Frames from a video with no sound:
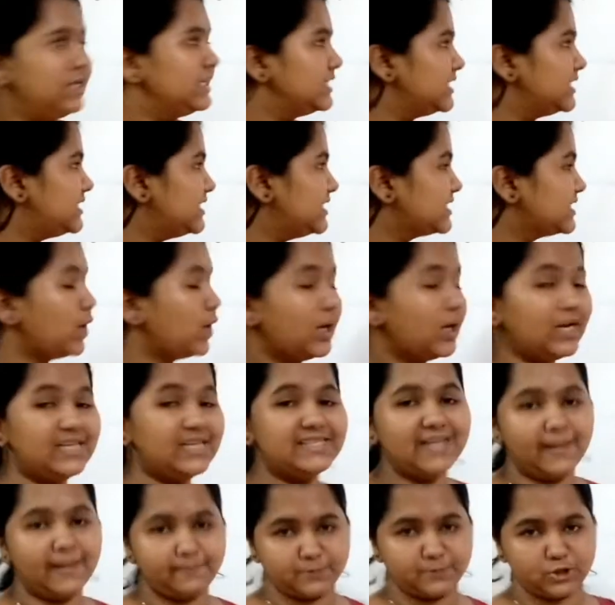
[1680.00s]
This is called as
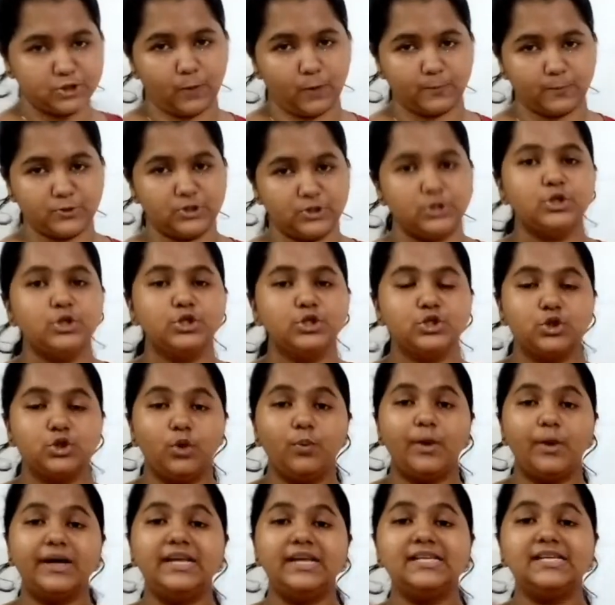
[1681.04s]
absorption. So,
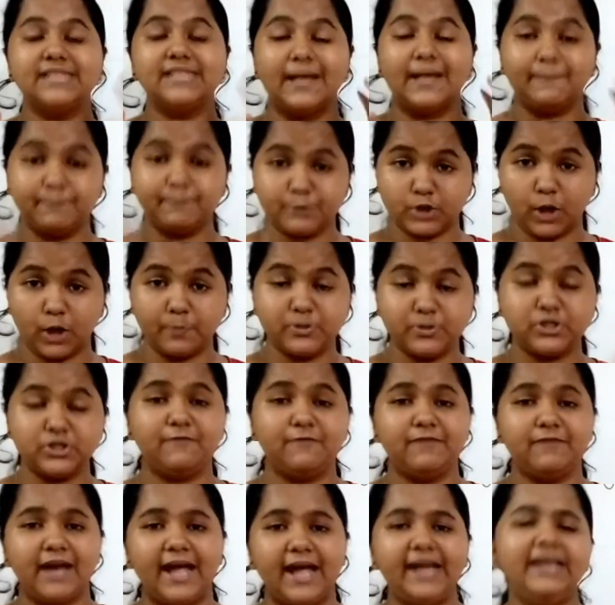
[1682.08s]
what is absorption of
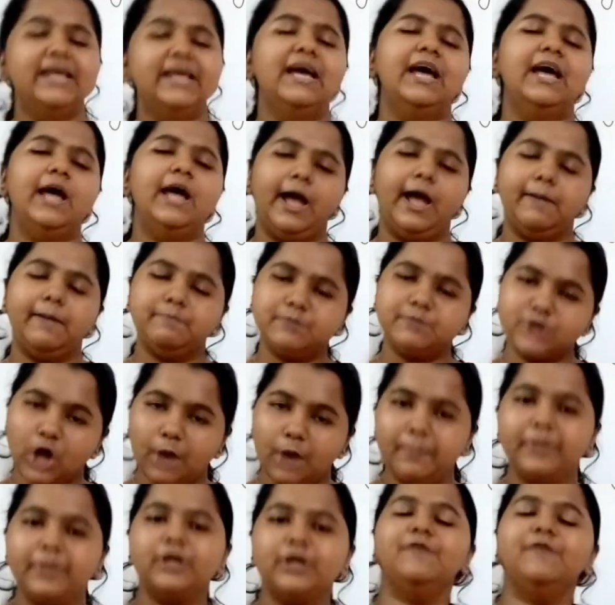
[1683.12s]
light?
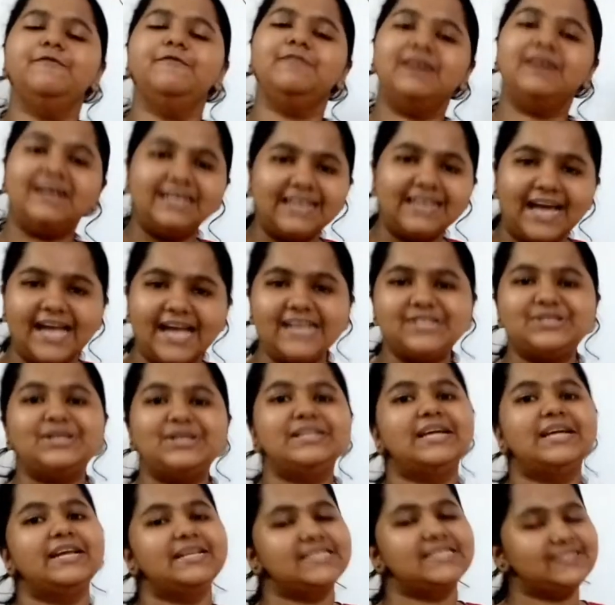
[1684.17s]
Absorbing of a light ray
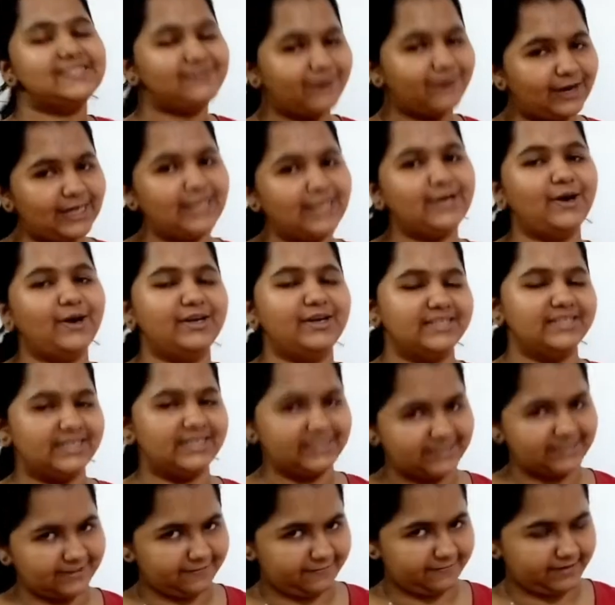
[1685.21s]
that is falling on an
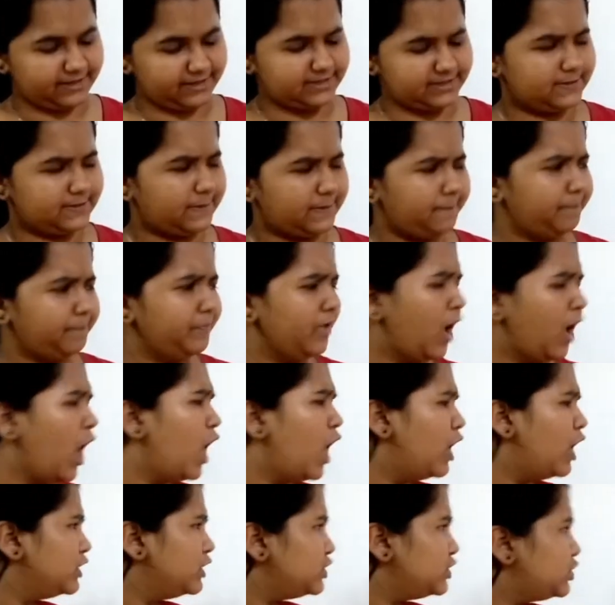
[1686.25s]
interface.
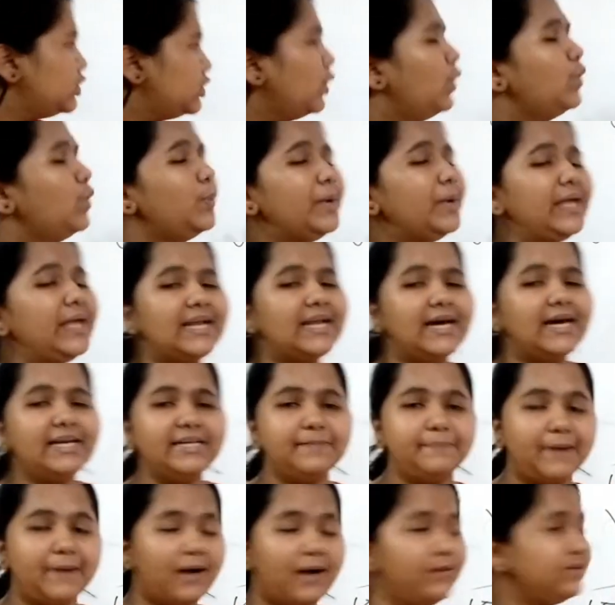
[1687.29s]
So, we learned
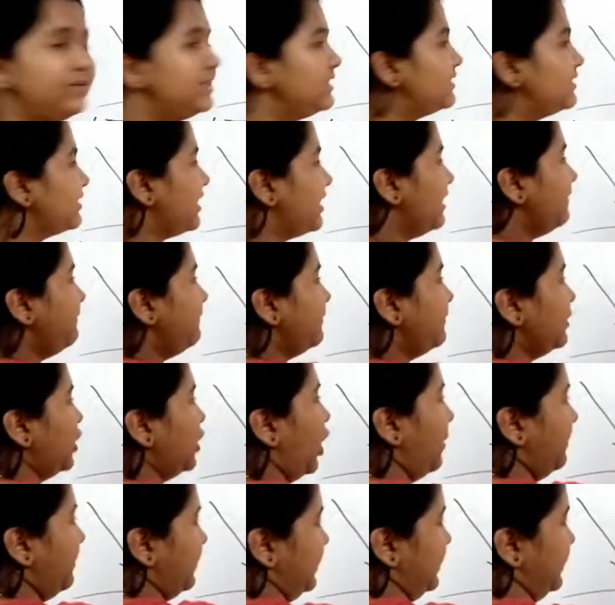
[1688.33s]
about the three
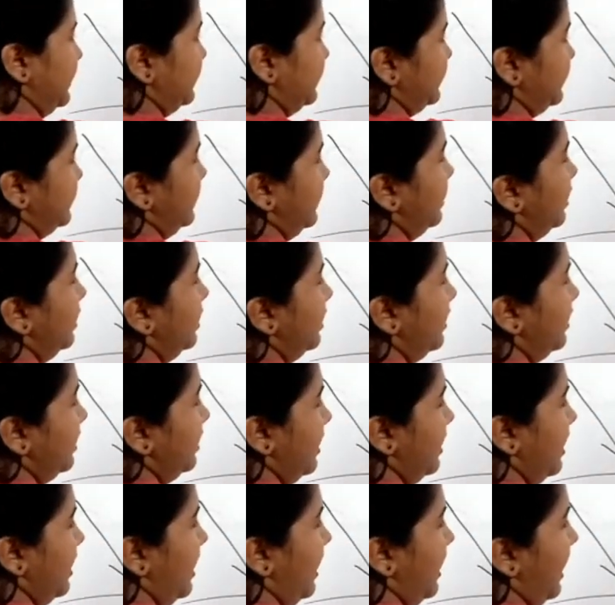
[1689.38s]
phenomena.
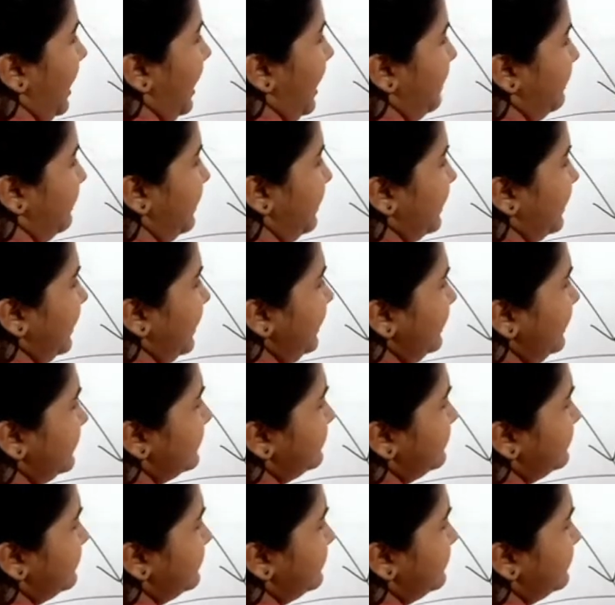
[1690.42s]
Am I right?